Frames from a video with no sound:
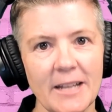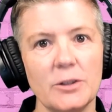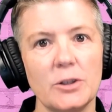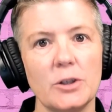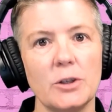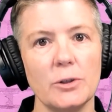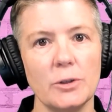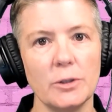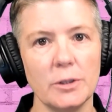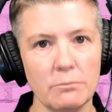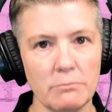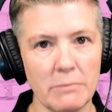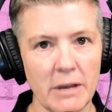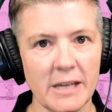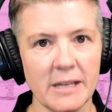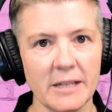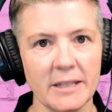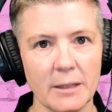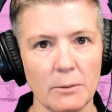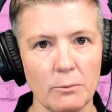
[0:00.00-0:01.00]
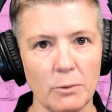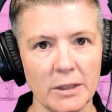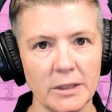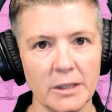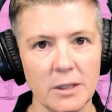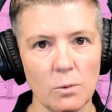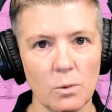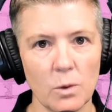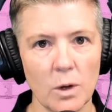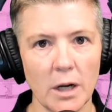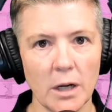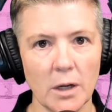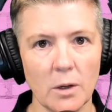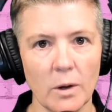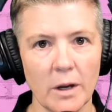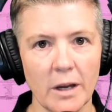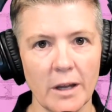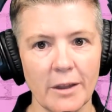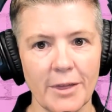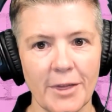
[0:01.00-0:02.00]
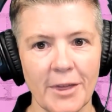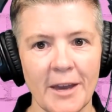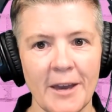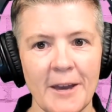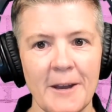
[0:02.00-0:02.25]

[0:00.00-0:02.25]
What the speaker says: choose me as someone to work with.